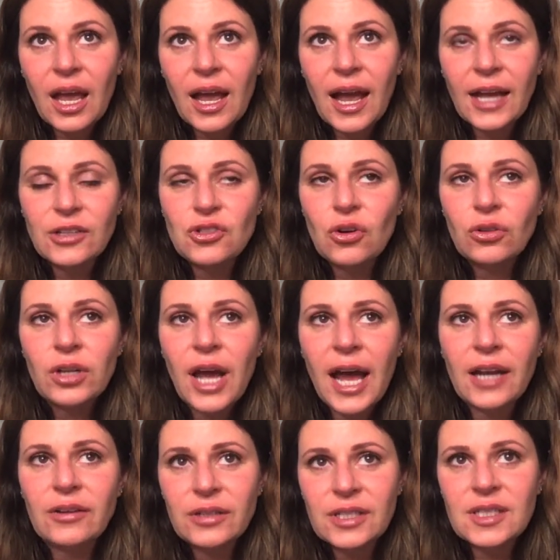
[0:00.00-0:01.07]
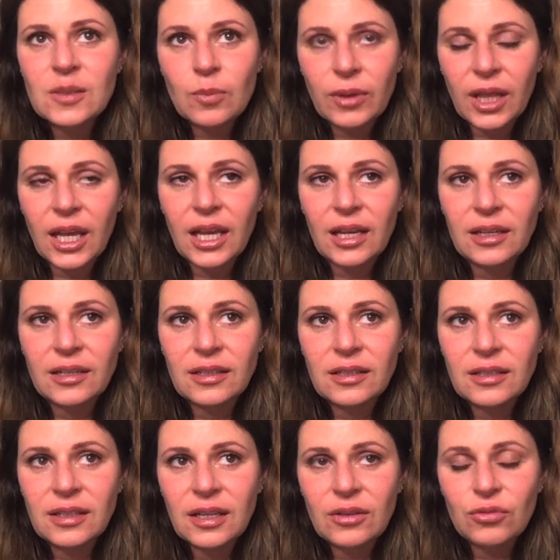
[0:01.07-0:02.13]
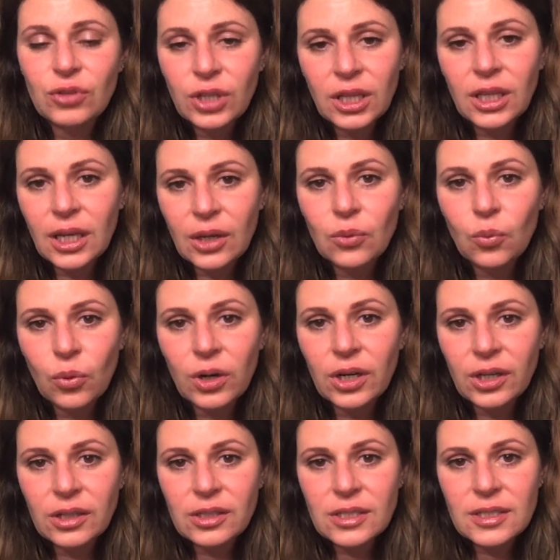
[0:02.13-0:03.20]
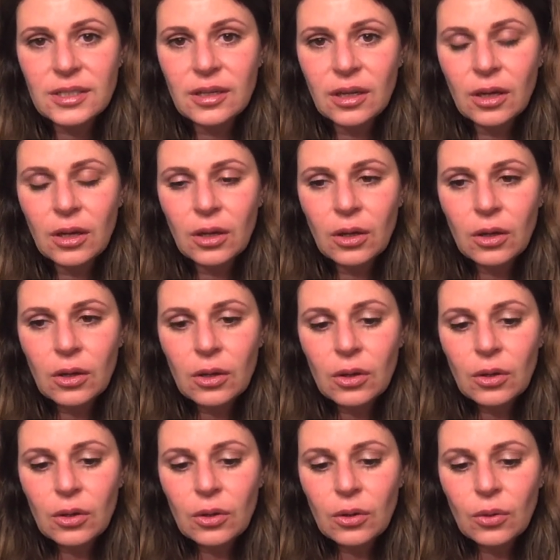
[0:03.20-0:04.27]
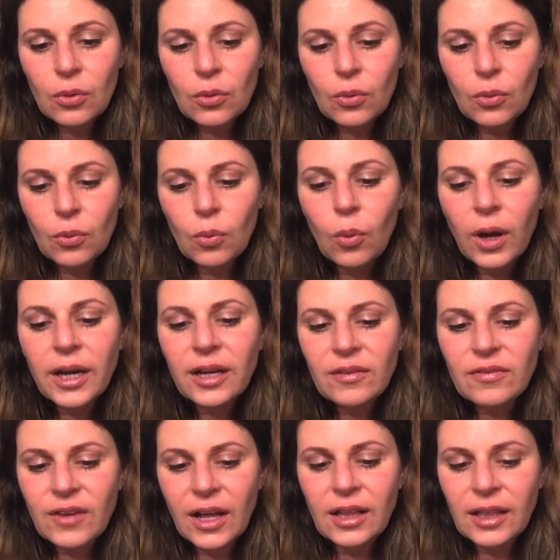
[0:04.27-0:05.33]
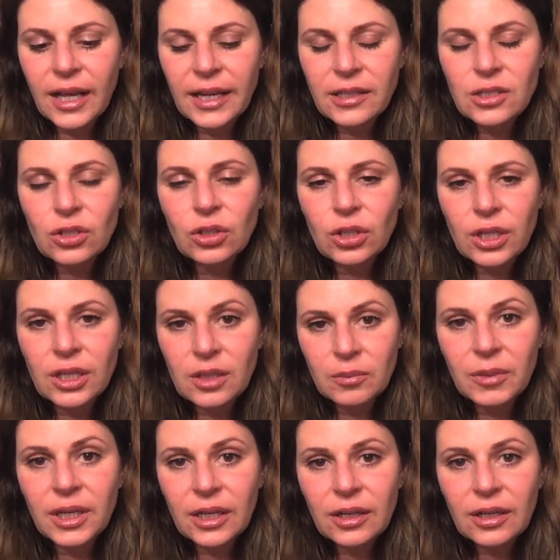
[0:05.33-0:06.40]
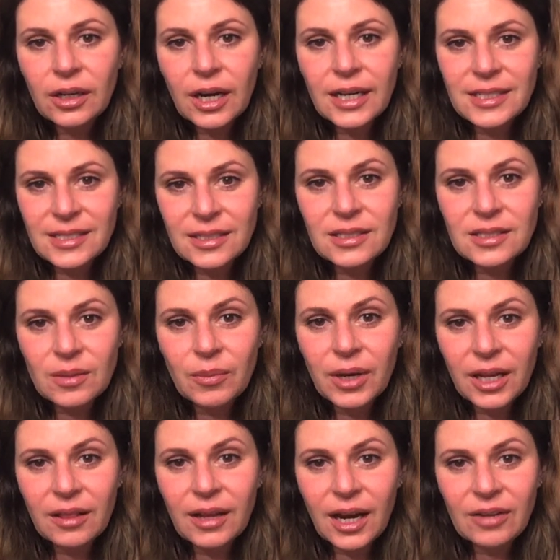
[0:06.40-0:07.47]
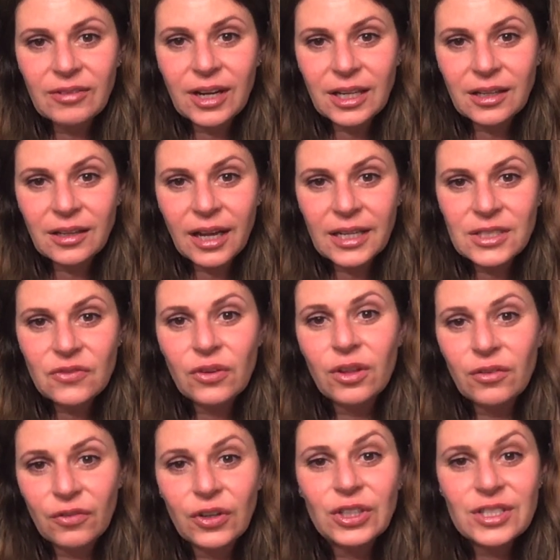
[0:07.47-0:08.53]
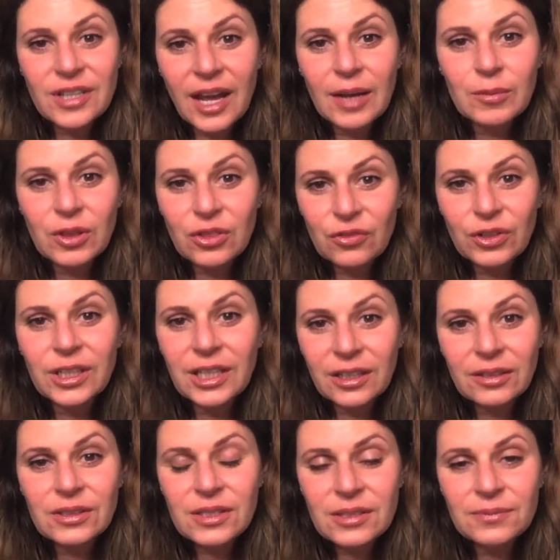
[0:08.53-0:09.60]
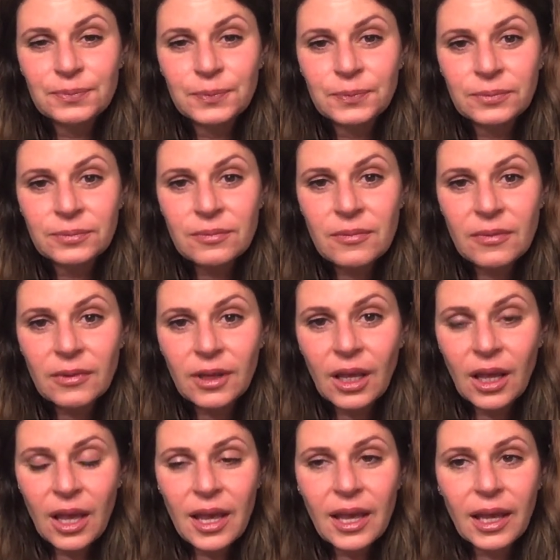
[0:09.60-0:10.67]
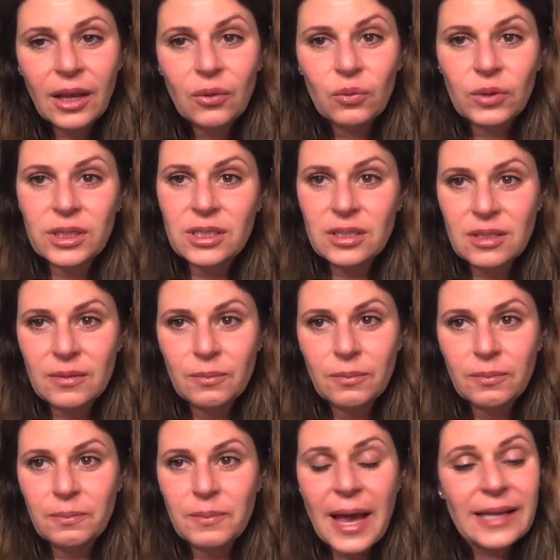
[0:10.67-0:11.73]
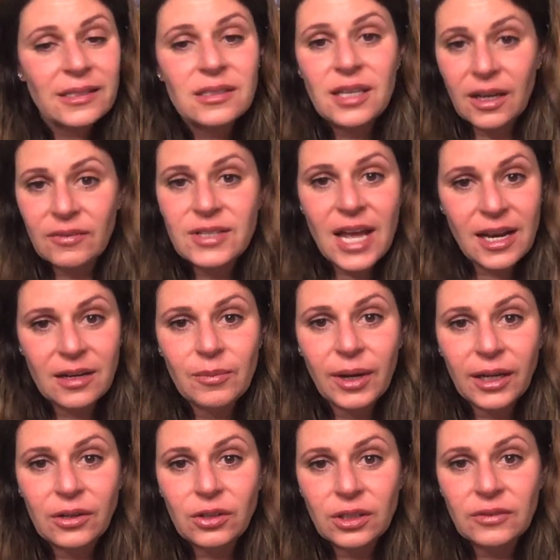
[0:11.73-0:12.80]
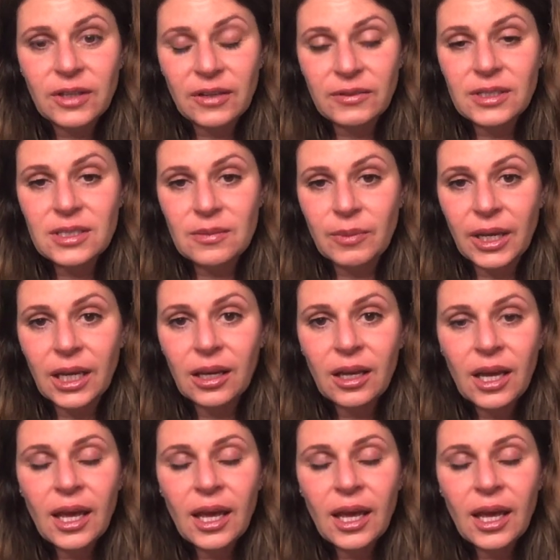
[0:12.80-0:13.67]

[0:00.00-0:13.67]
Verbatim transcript: I don't know how to explain really in words what it felt like to look in the mirror and see somebody that I recognized for the first time in three years. It was the best gift anybody could have given to me.